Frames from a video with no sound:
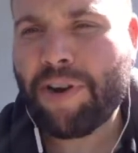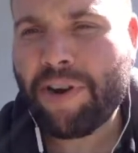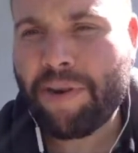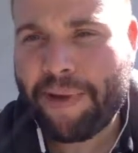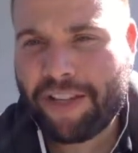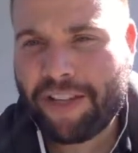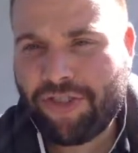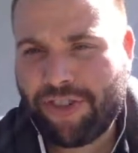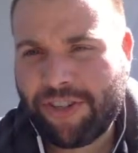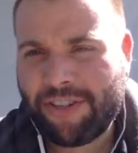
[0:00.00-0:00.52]
to
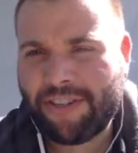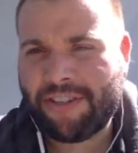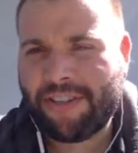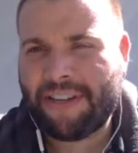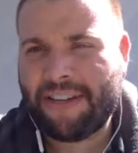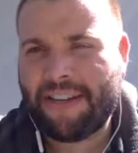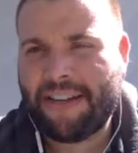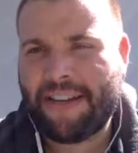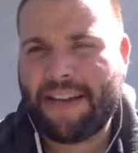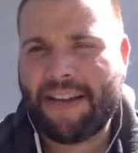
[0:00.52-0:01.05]
mention
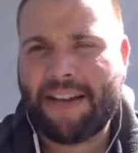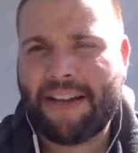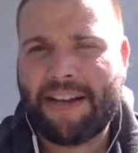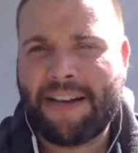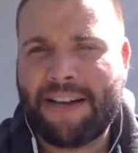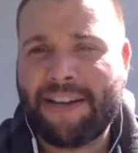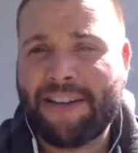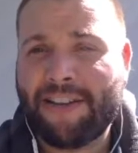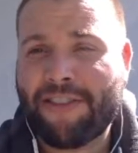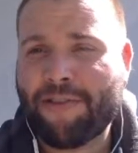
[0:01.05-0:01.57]

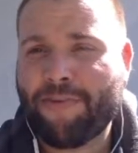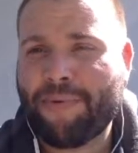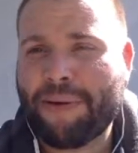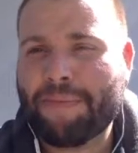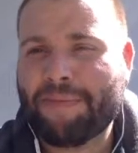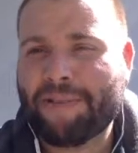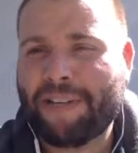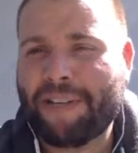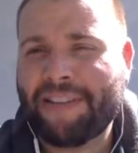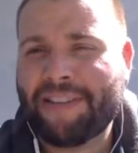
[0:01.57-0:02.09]
another
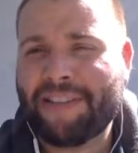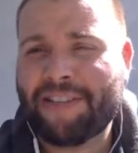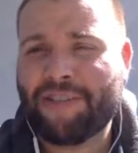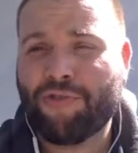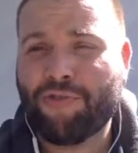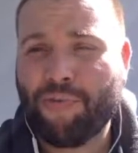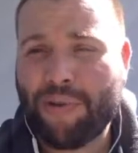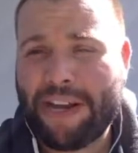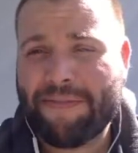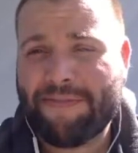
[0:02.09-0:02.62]
website that's
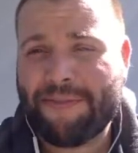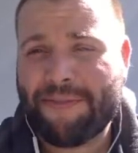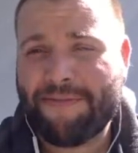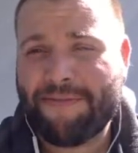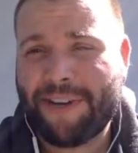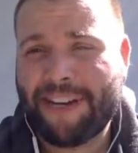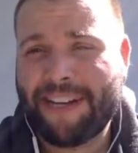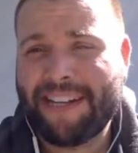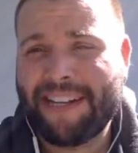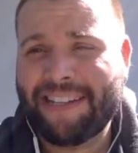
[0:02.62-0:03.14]
great for
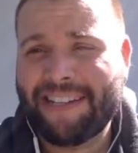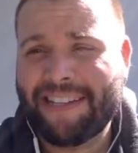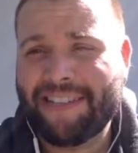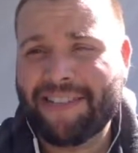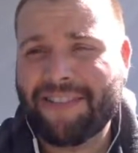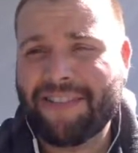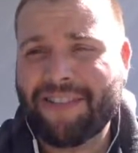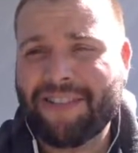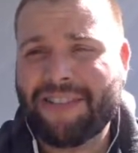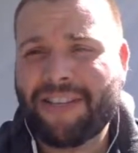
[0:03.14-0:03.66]
finding
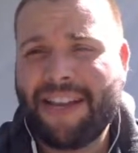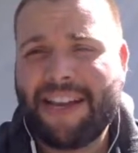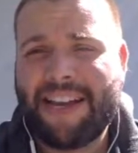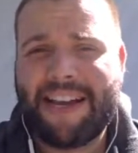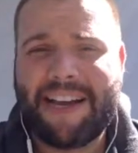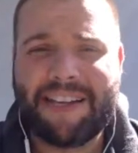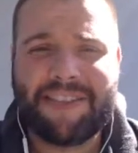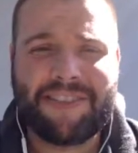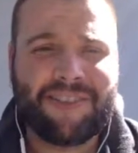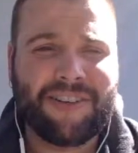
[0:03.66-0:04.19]
deals.
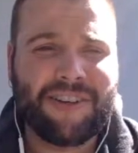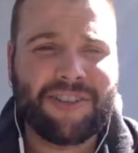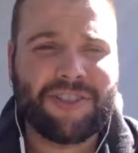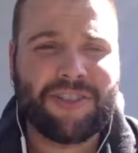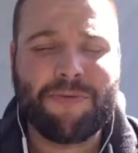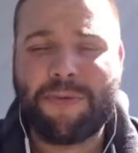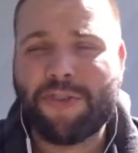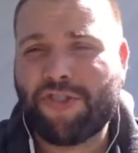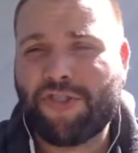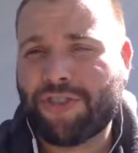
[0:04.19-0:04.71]
It's not
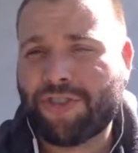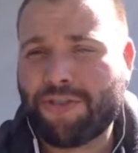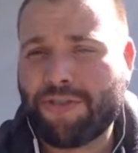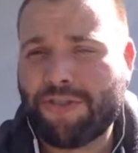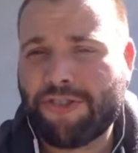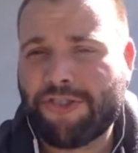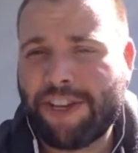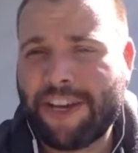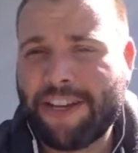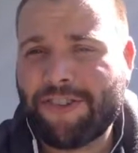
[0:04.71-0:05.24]
so much a
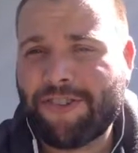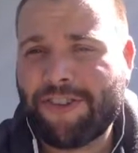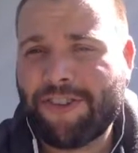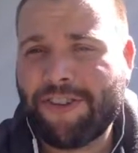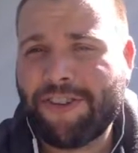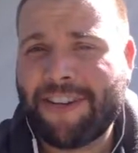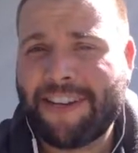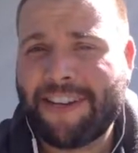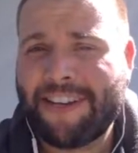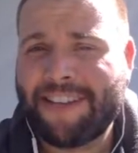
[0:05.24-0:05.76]
search
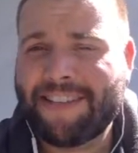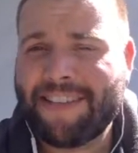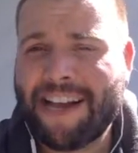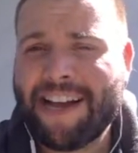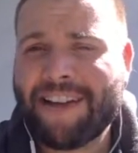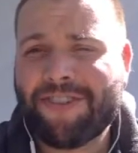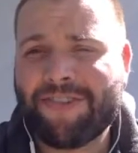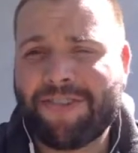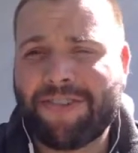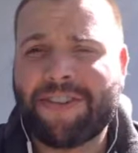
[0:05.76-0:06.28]
engine, it's
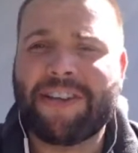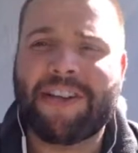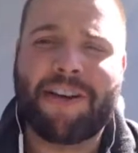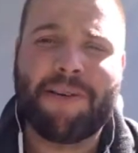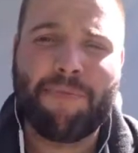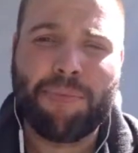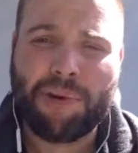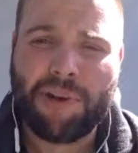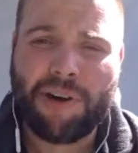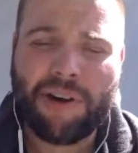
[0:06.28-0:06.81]
actually a
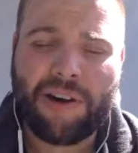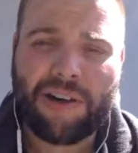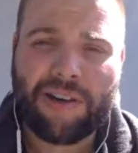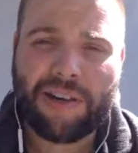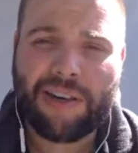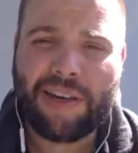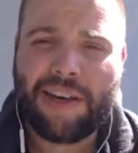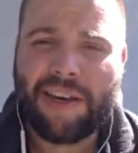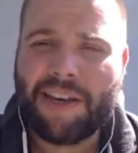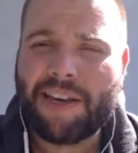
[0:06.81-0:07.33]
blog,
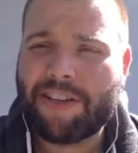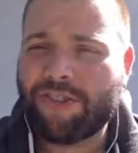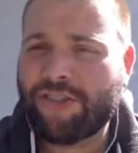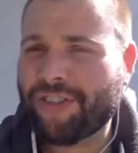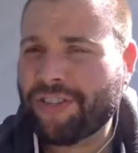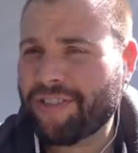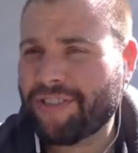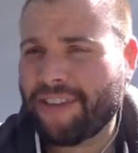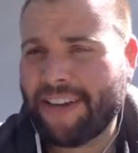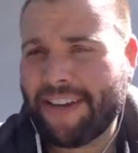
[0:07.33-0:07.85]

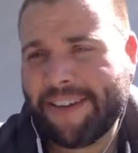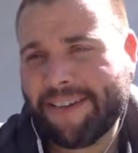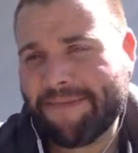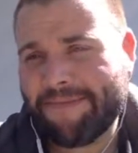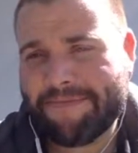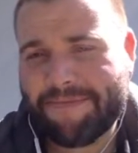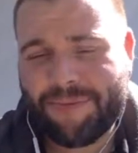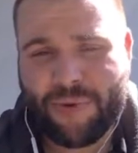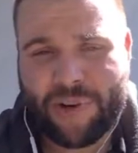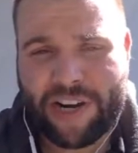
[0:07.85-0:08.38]
just like
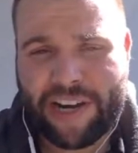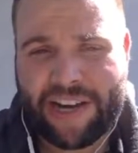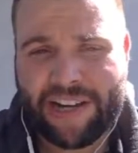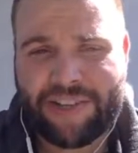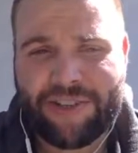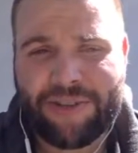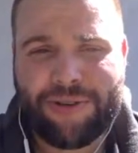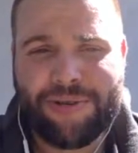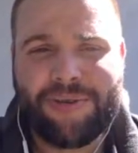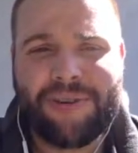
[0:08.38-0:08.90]
what I
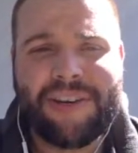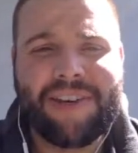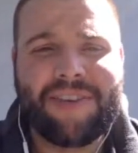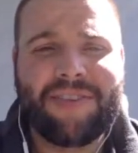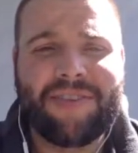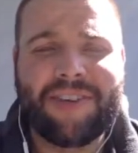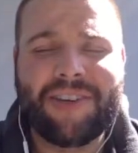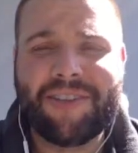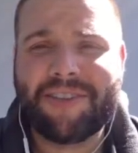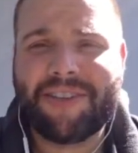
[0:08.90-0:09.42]
do.
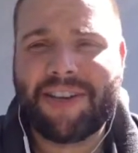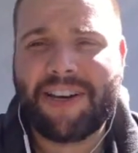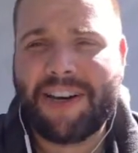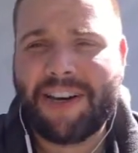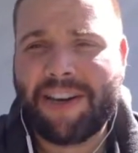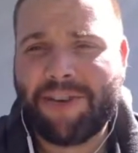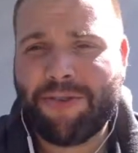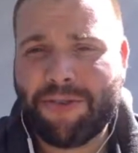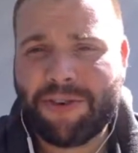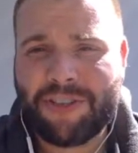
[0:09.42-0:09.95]
This
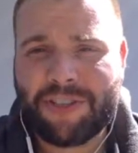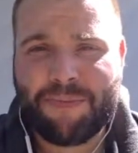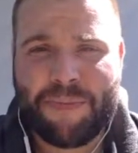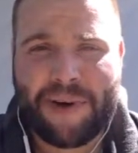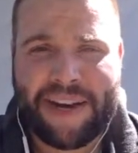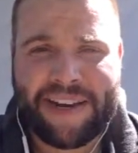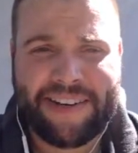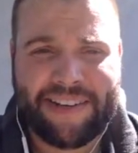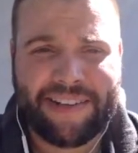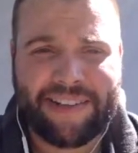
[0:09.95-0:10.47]
guy, Chris
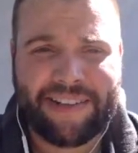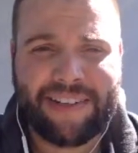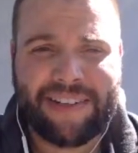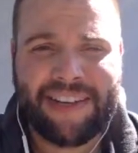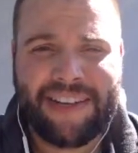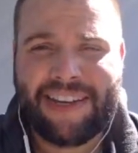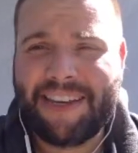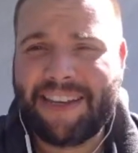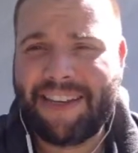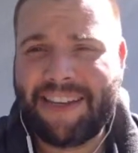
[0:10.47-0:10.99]
Myden,
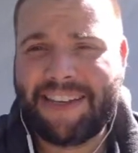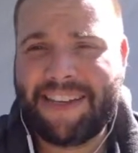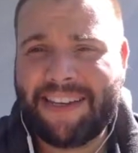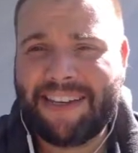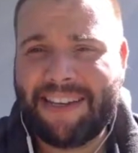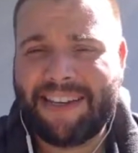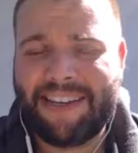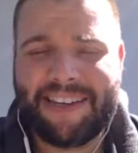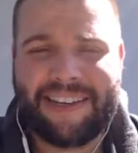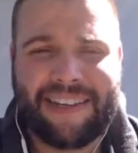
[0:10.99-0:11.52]

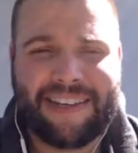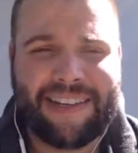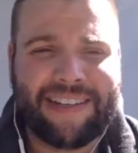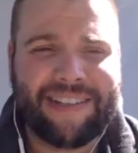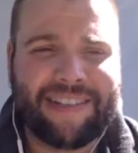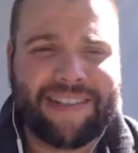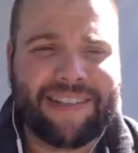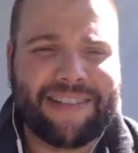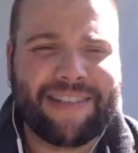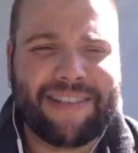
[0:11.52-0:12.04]
he
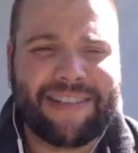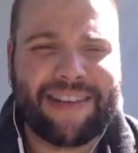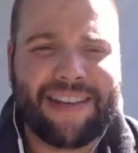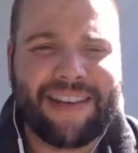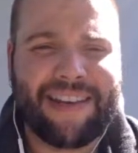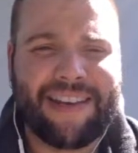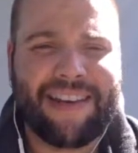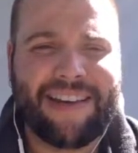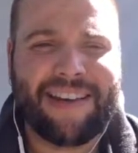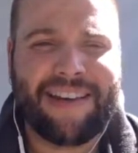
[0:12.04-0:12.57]
is
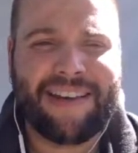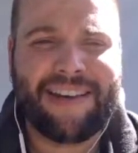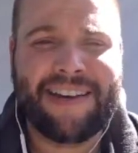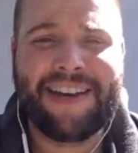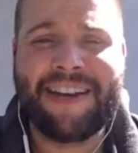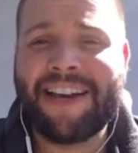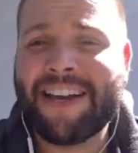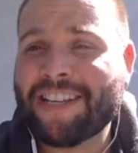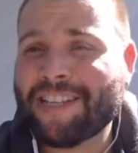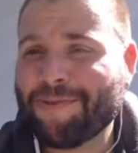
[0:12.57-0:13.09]

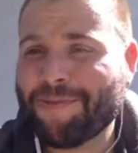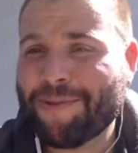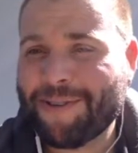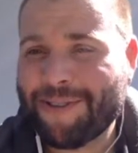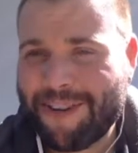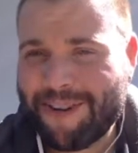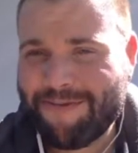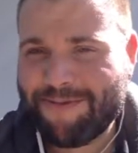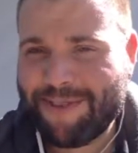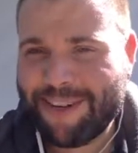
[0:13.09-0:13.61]
an expert
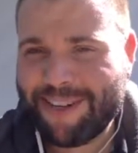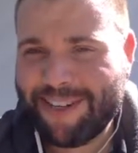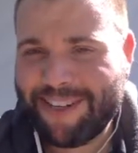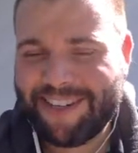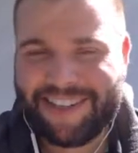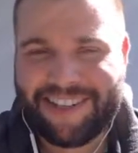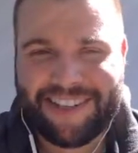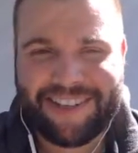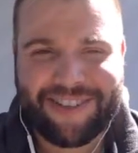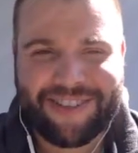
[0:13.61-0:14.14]
at
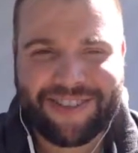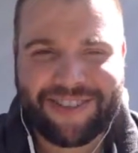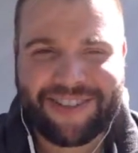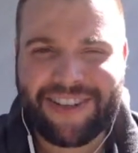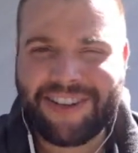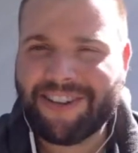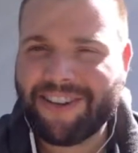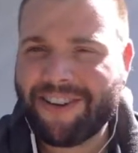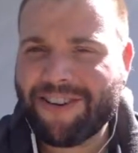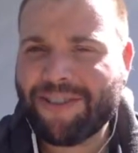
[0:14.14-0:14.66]
finding deals.
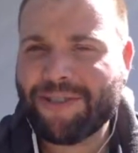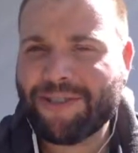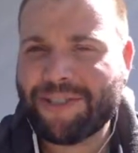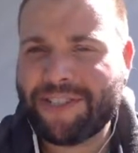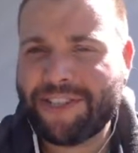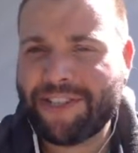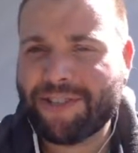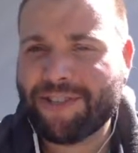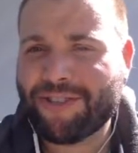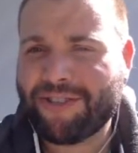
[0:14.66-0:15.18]
A lot of those
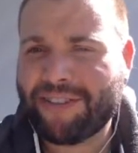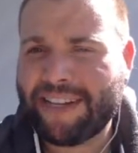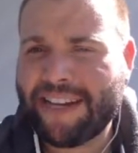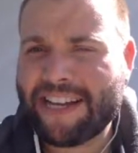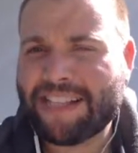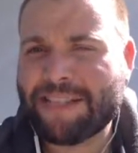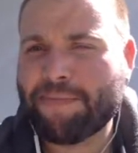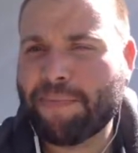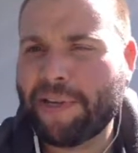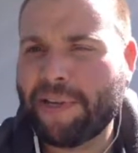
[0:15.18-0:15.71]
deals are
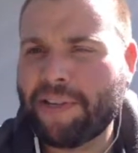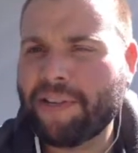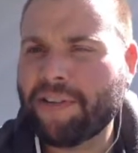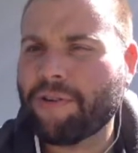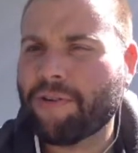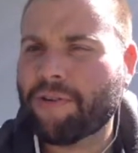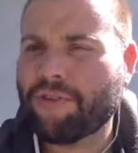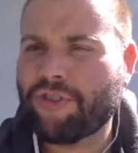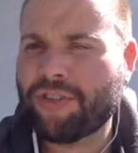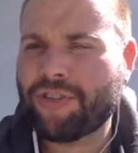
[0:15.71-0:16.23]
last minute
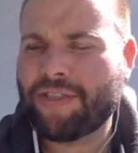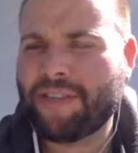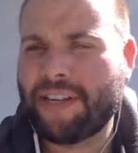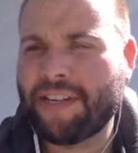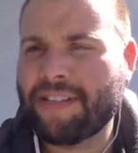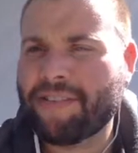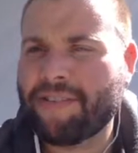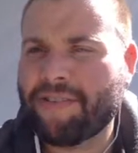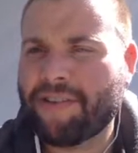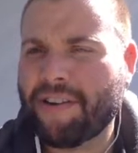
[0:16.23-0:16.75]
or just
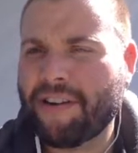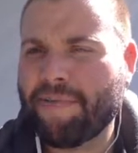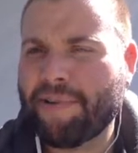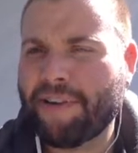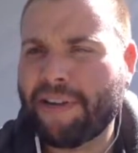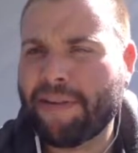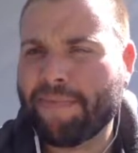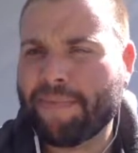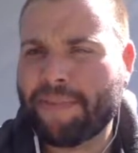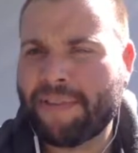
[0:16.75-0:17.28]
things that are
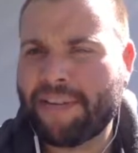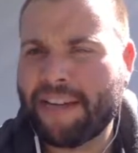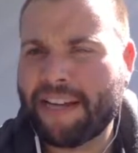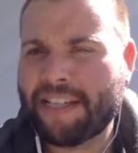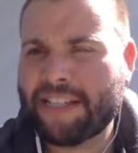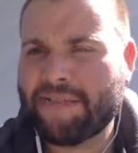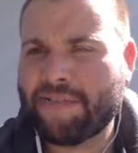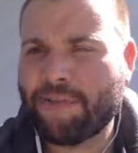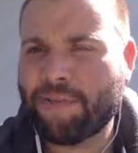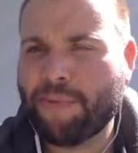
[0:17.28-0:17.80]
coming up in the
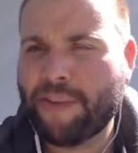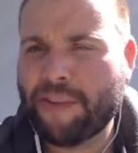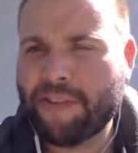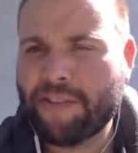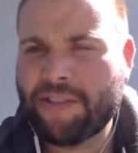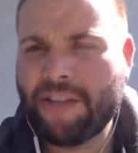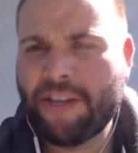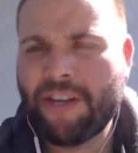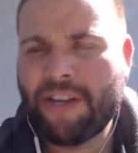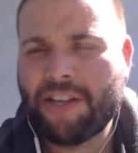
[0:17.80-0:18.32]
next few months.